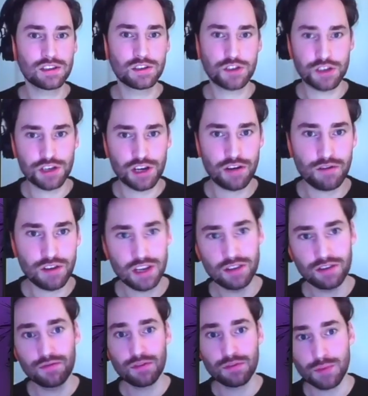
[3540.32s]
sharing
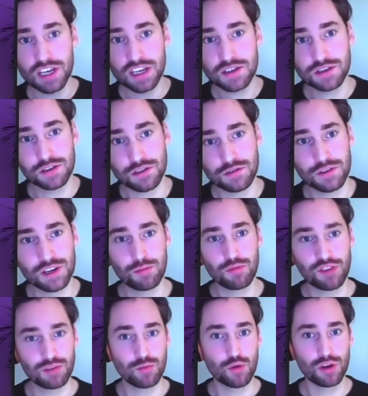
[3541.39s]
information during the
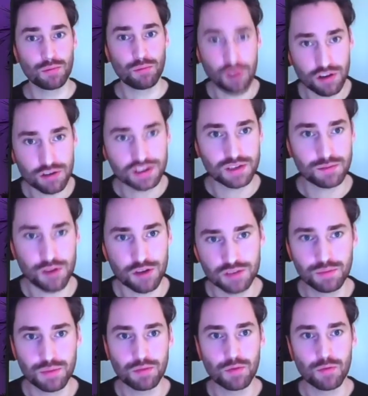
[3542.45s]
pre-boarding process, because
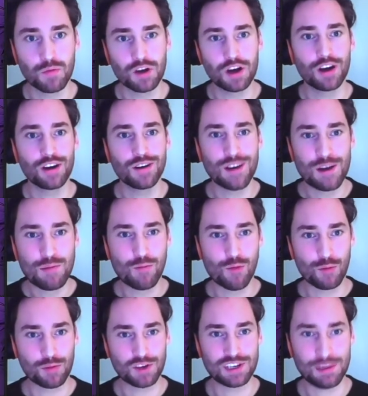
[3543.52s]
people are
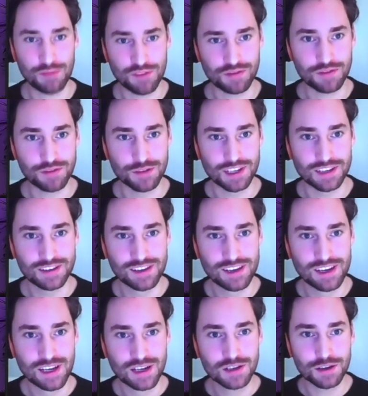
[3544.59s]
more perceptive to it.
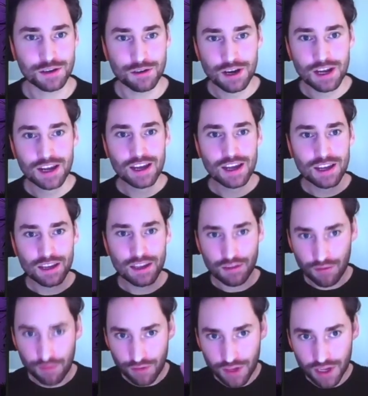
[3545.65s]
So
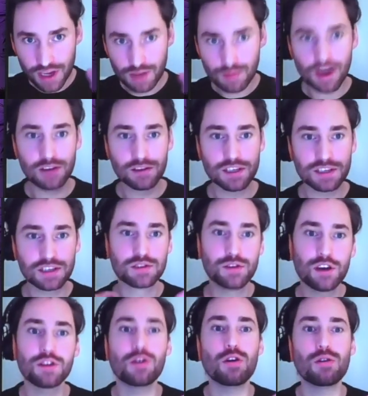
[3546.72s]
thinking about this is
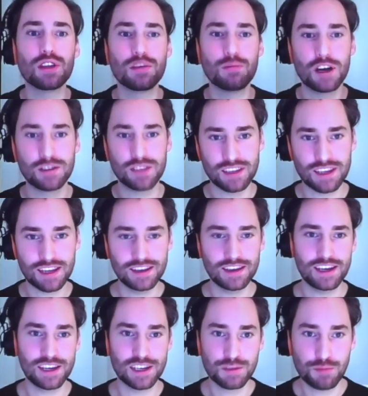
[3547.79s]
not only about the
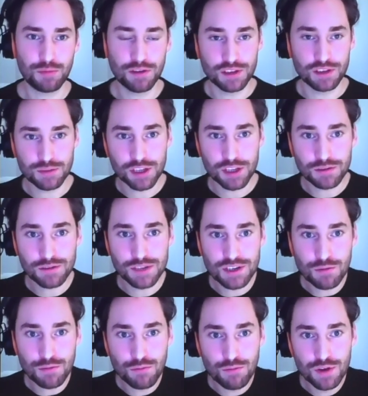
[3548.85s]
candidate experience, but there is
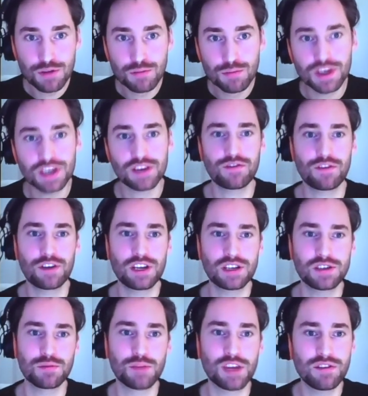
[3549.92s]
a real big
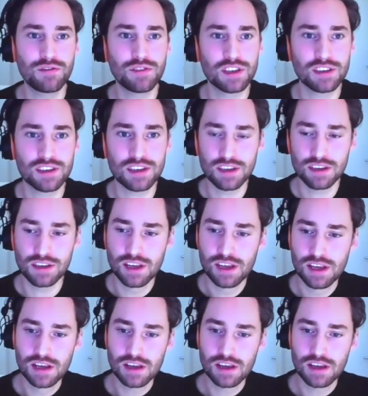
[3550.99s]
financial benefit in